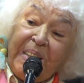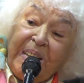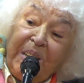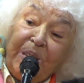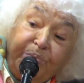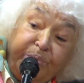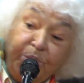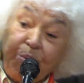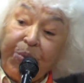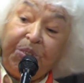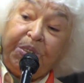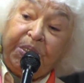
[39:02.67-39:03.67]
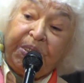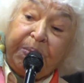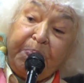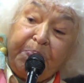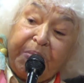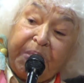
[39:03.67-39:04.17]
food
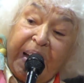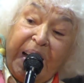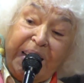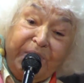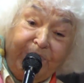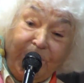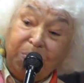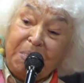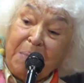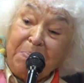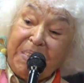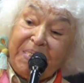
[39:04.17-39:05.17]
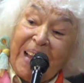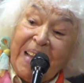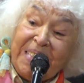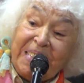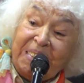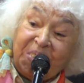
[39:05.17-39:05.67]
and full medammes
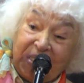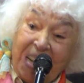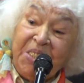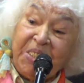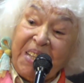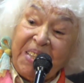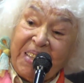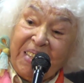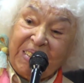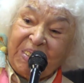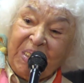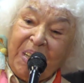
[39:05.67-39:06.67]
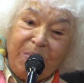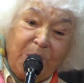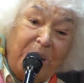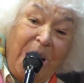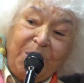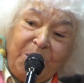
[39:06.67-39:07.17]
and essential things
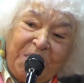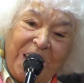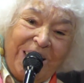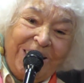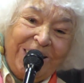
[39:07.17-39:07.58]
from outside.